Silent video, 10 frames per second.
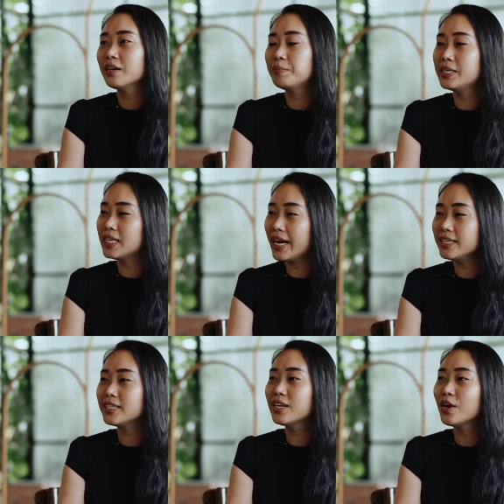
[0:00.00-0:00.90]

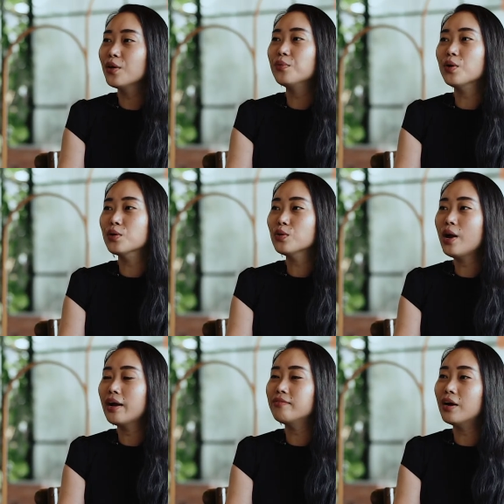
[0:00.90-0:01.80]
Besides, we also
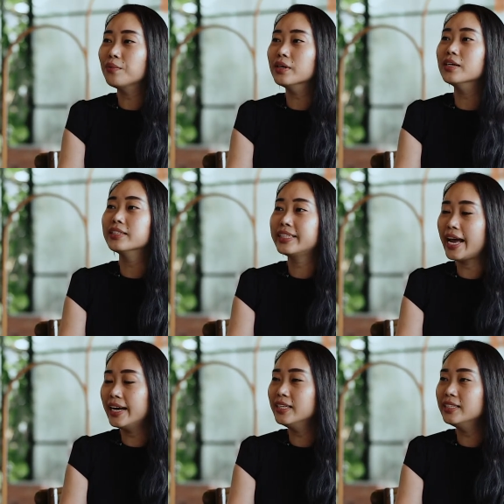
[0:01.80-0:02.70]
have our
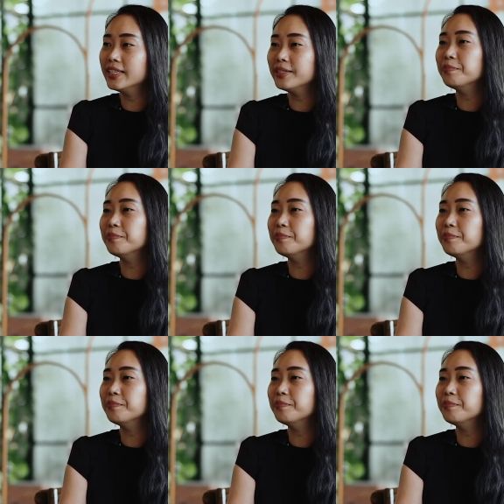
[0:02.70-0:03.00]
talented